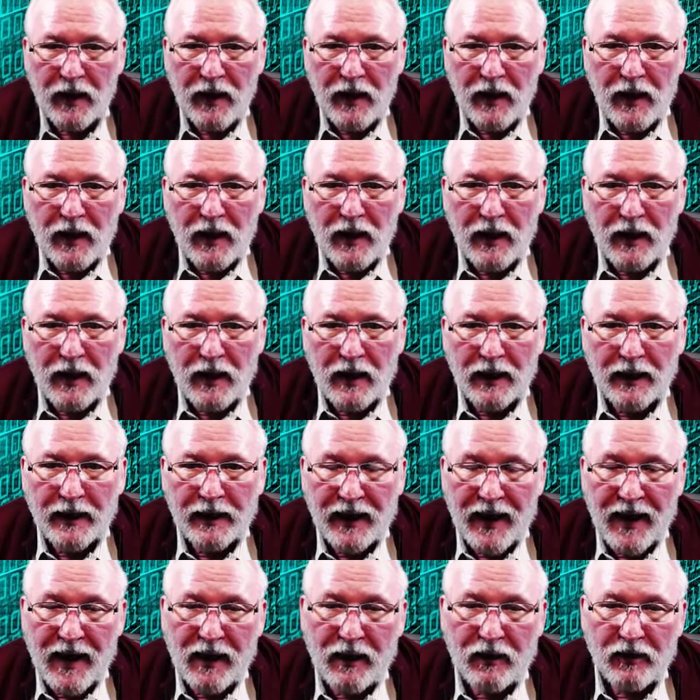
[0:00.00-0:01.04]

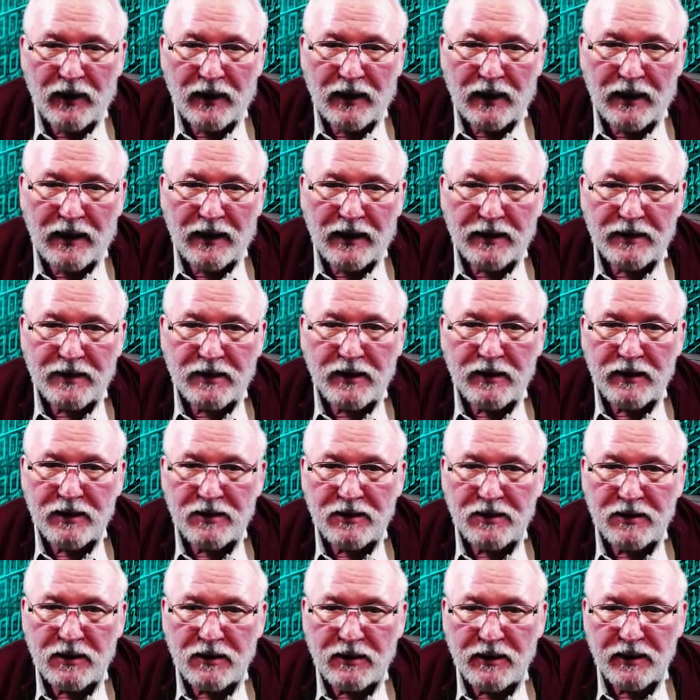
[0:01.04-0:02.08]
Now, it's going to
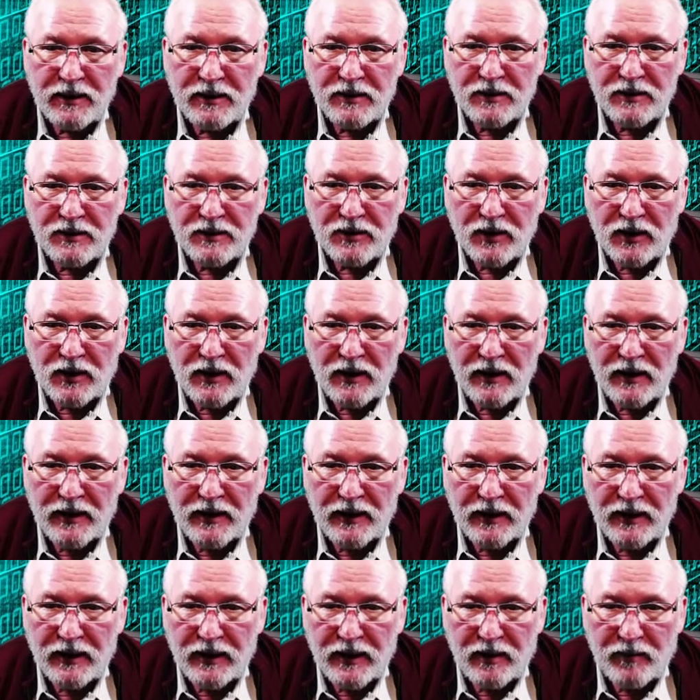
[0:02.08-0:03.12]
start
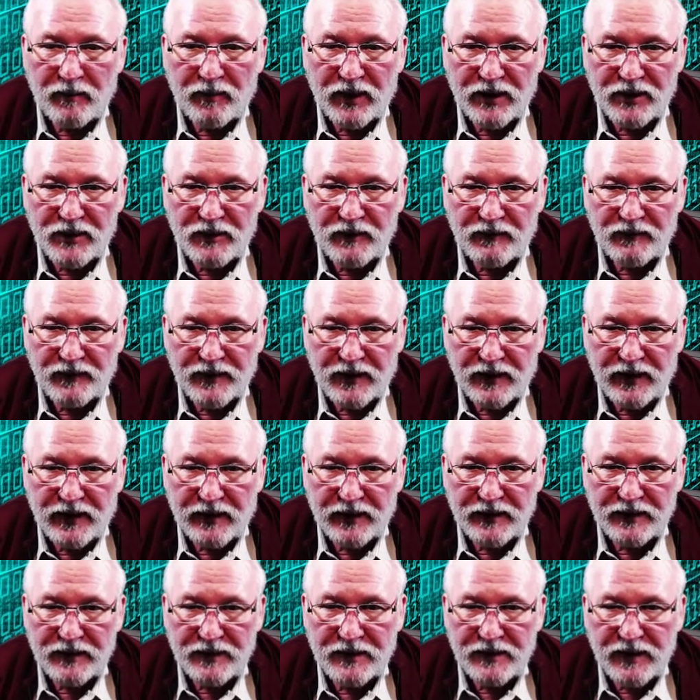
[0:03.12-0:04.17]
installing a bunch of
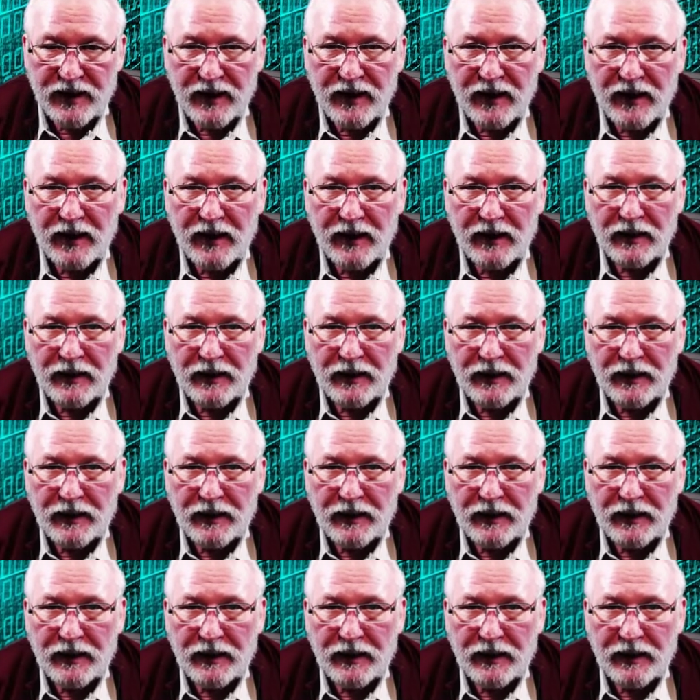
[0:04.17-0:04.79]
things, and